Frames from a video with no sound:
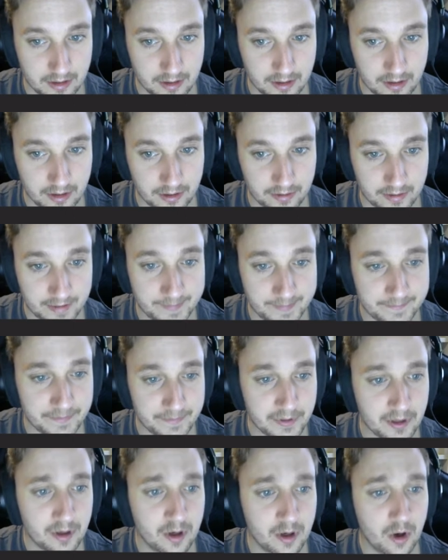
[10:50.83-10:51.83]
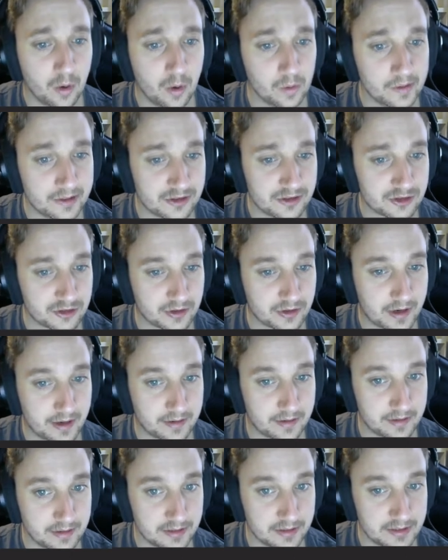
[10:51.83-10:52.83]
All right, let's try
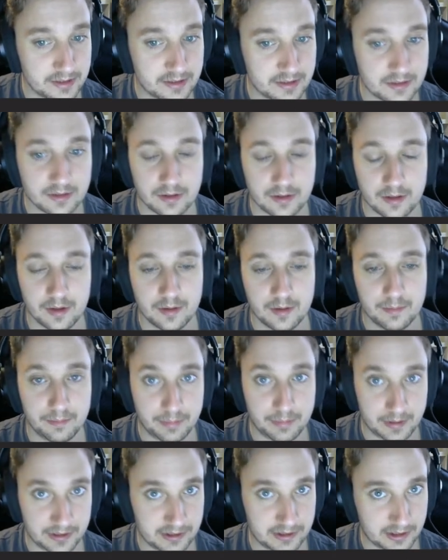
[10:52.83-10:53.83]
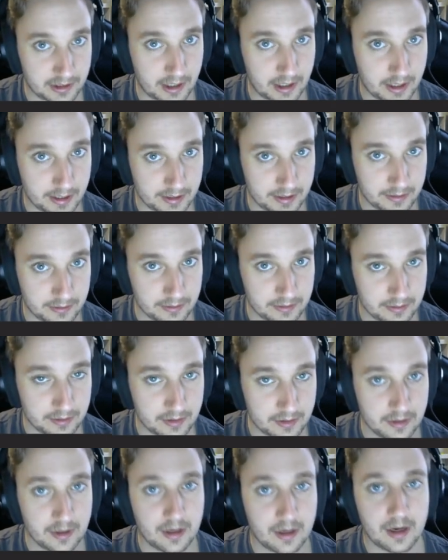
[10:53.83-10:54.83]
this pizzicato,
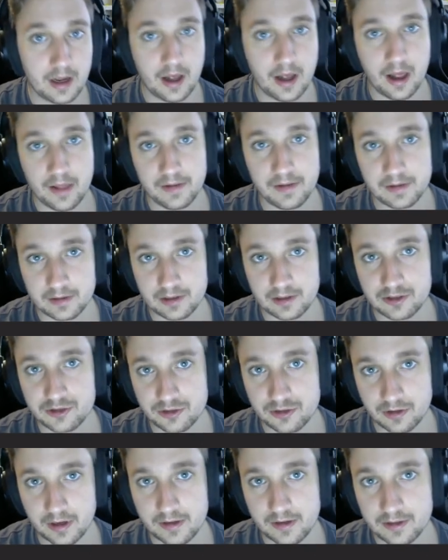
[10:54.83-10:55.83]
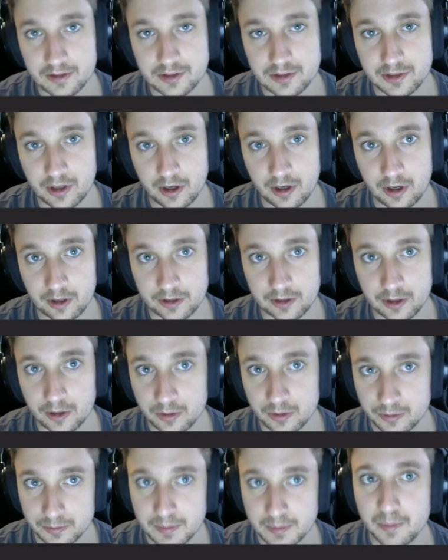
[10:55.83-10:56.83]
and then let's try this arco.
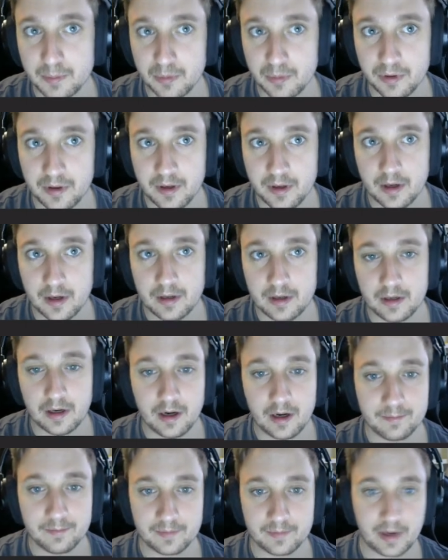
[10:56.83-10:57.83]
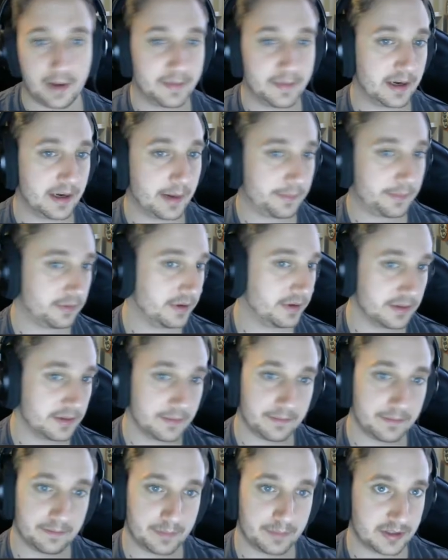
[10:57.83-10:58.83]
Remember, I play the
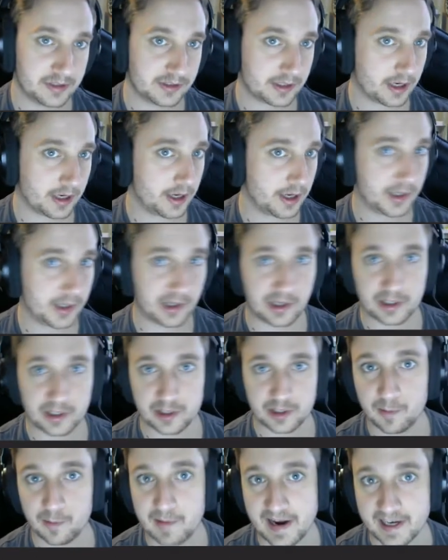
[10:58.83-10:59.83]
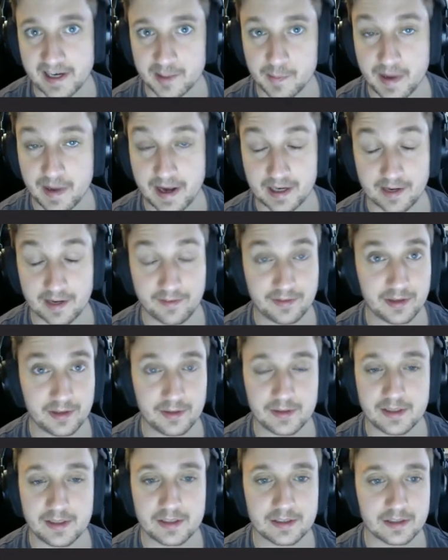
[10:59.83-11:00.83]
pizzicato and arco back to back. If you
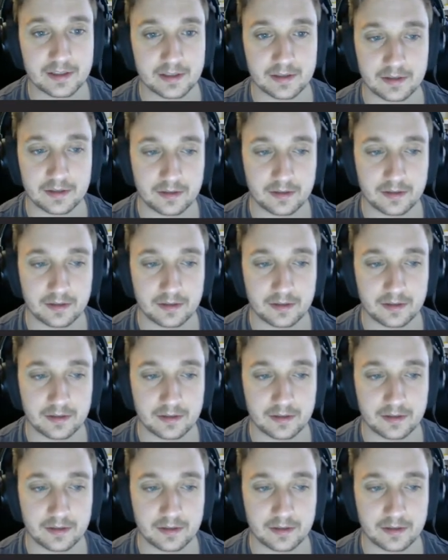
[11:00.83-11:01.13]
need to